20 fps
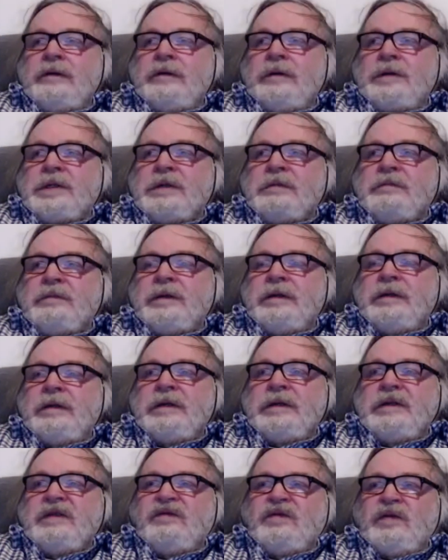
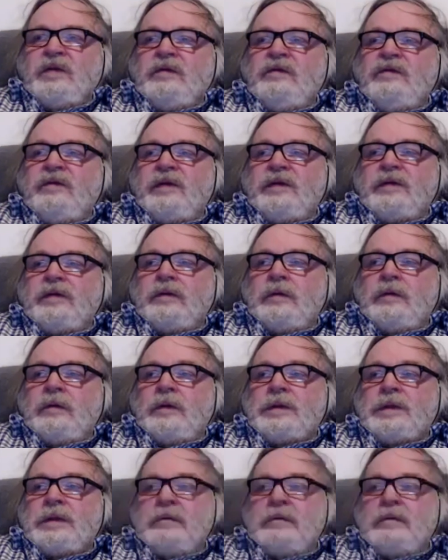Theosophy as food for
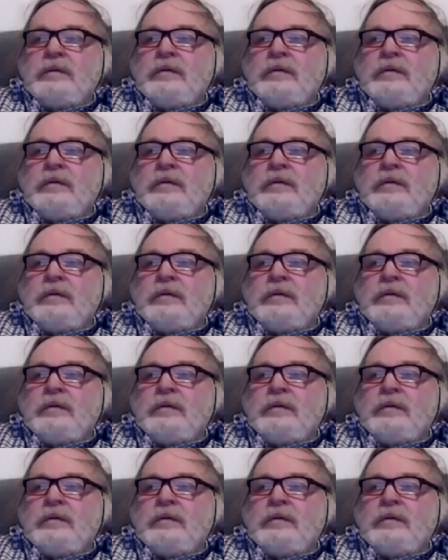thought.